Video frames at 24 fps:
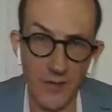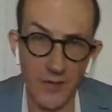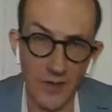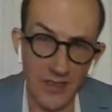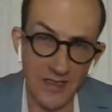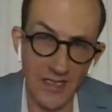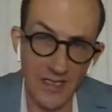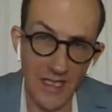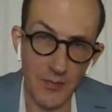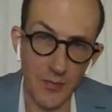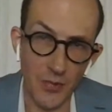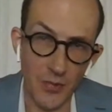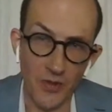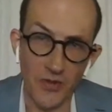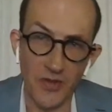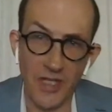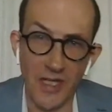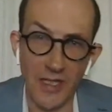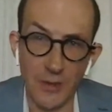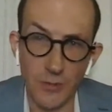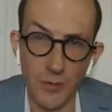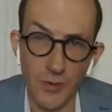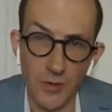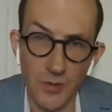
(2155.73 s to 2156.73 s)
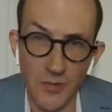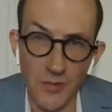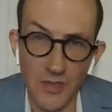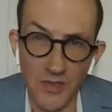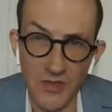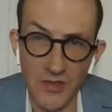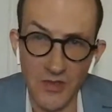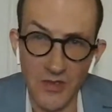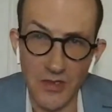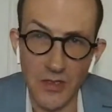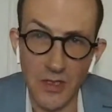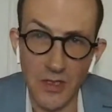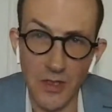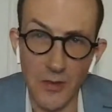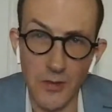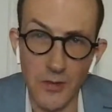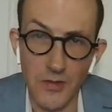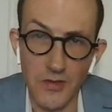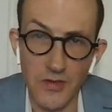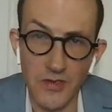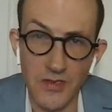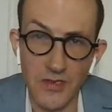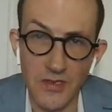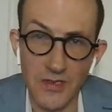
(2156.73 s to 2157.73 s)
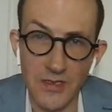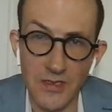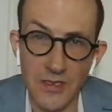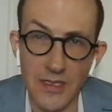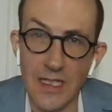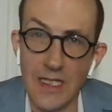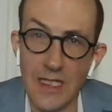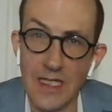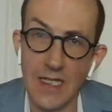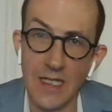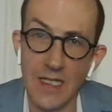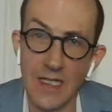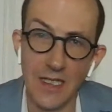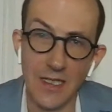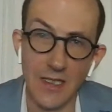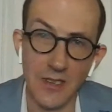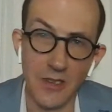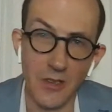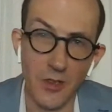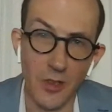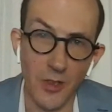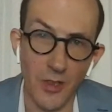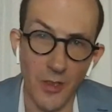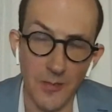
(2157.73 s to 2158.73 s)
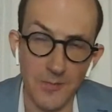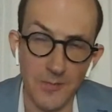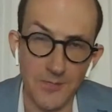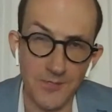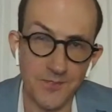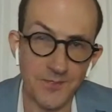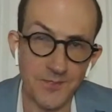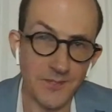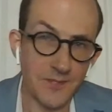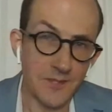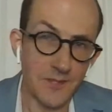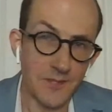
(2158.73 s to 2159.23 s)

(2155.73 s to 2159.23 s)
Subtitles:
For example, data room disclosed in Europe.